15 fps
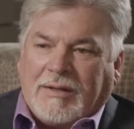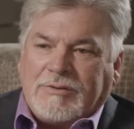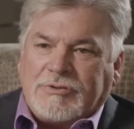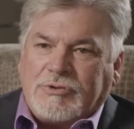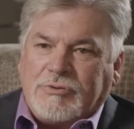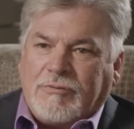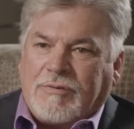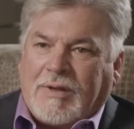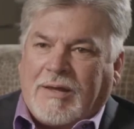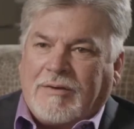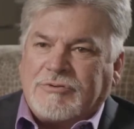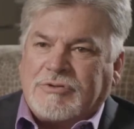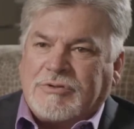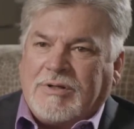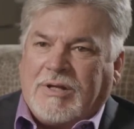in
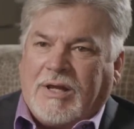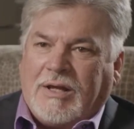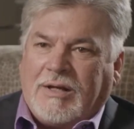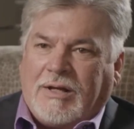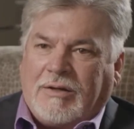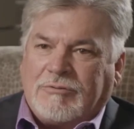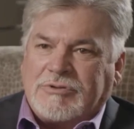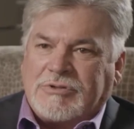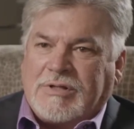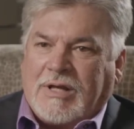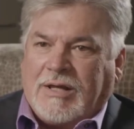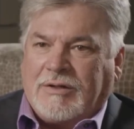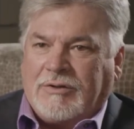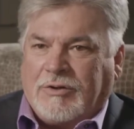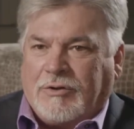2009, I was
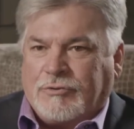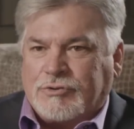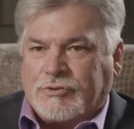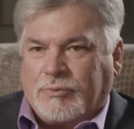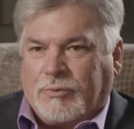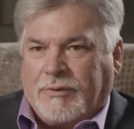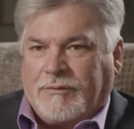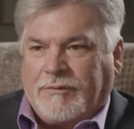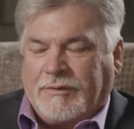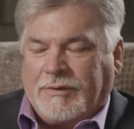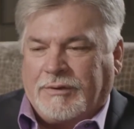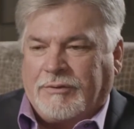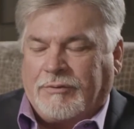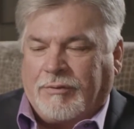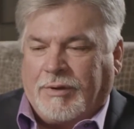diagnosed with an
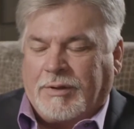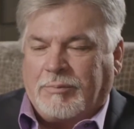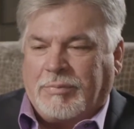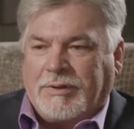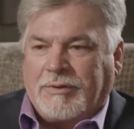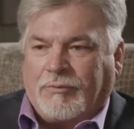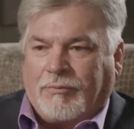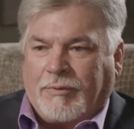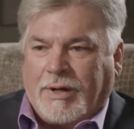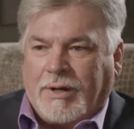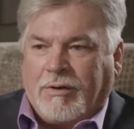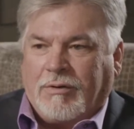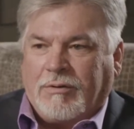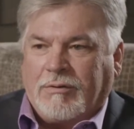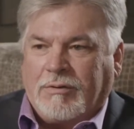incredibly
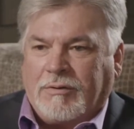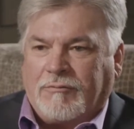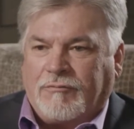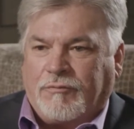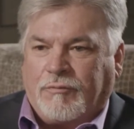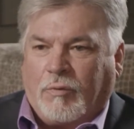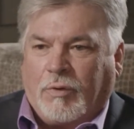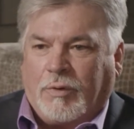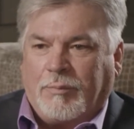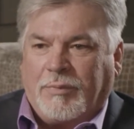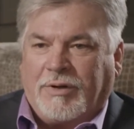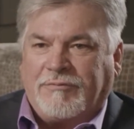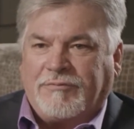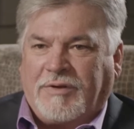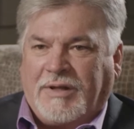rare form
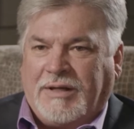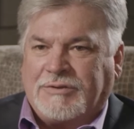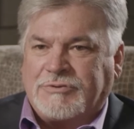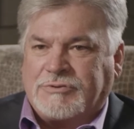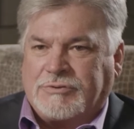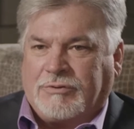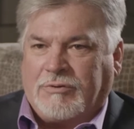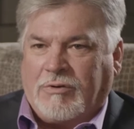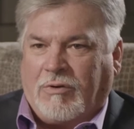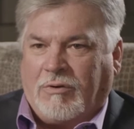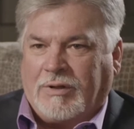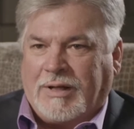of cancer called